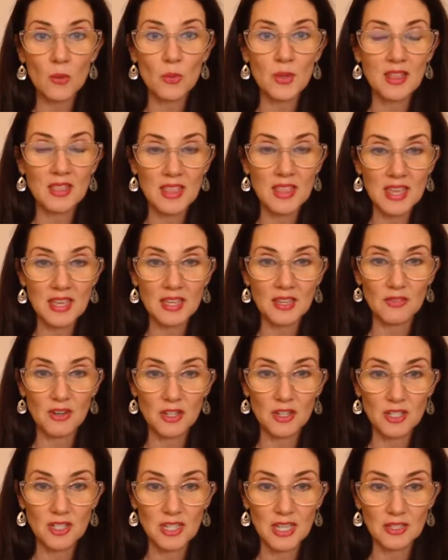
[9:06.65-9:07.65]
we think of
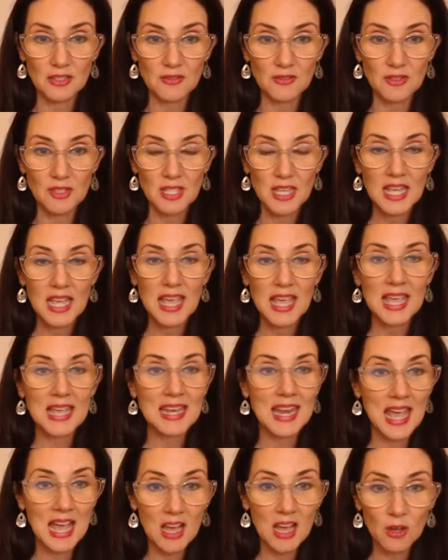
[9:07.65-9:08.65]
ourselves and
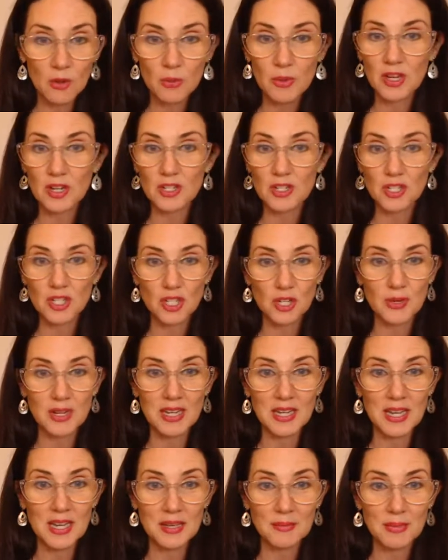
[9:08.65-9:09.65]
how we are
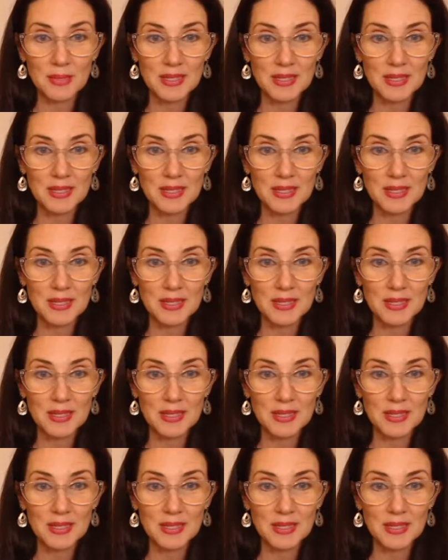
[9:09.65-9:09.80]
showing up.